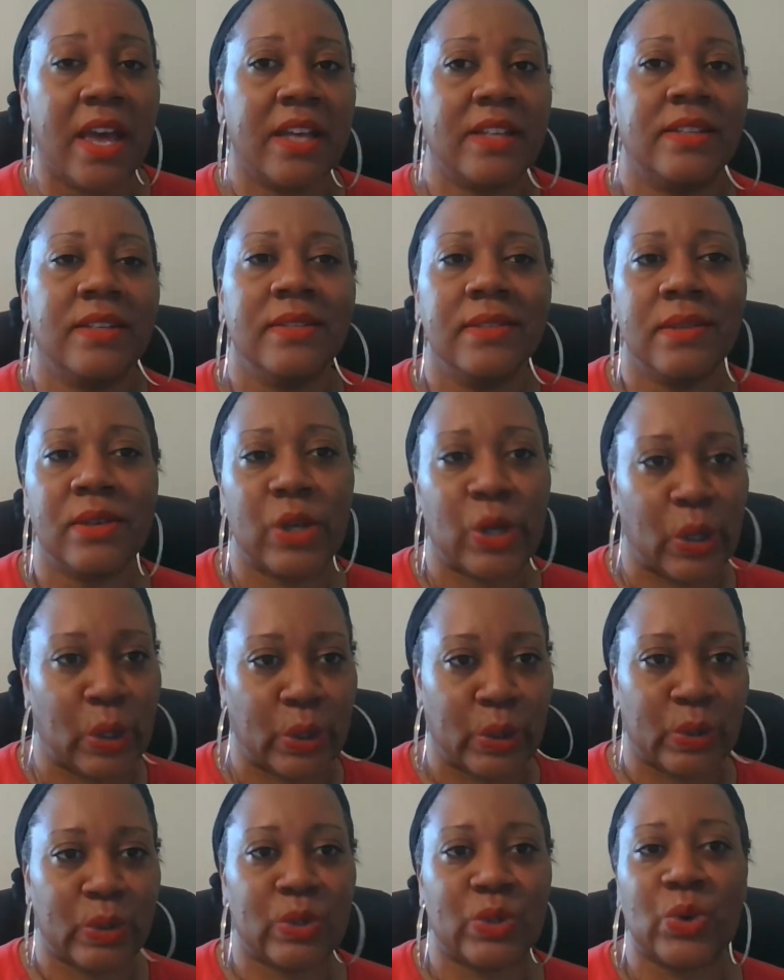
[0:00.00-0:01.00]
This
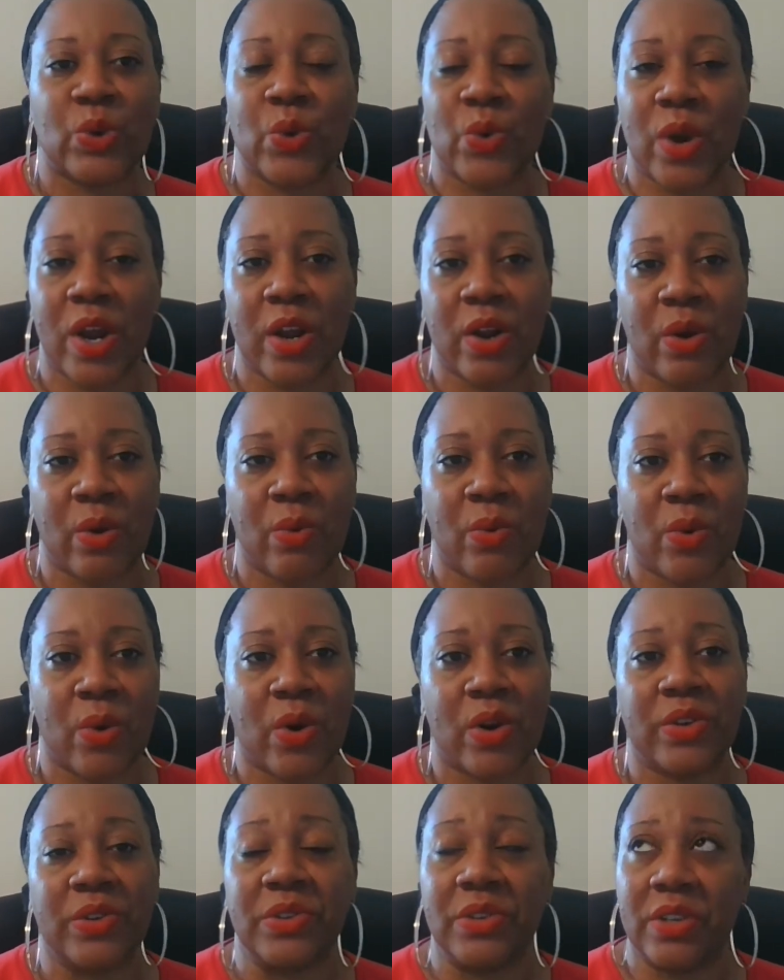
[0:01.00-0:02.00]
includes a grant
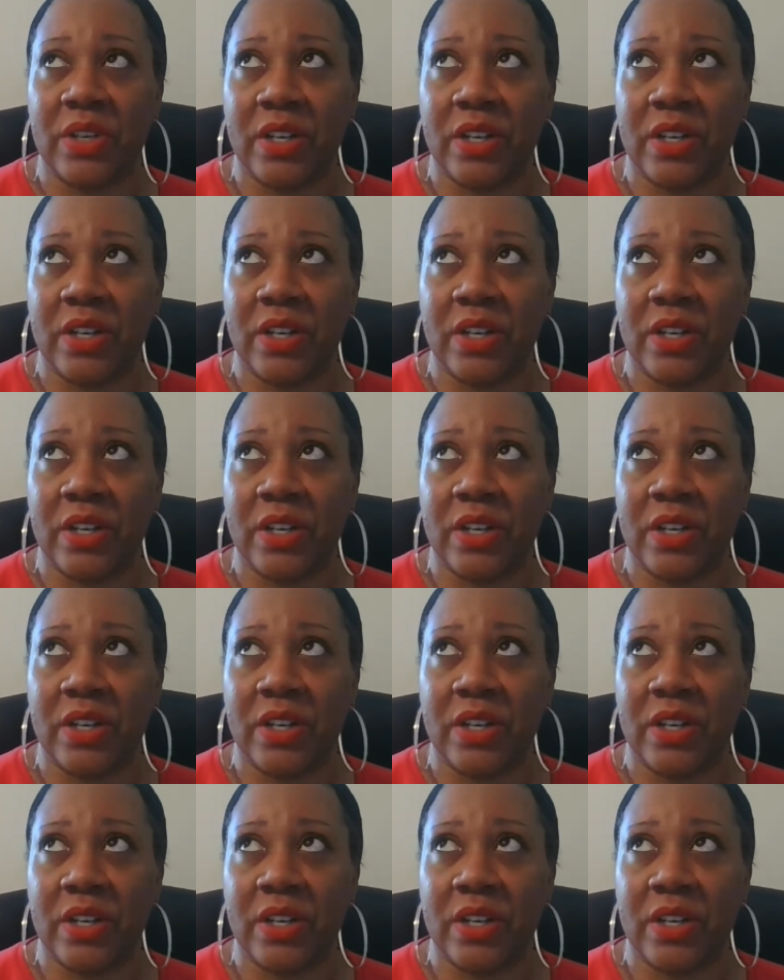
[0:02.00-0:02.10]
award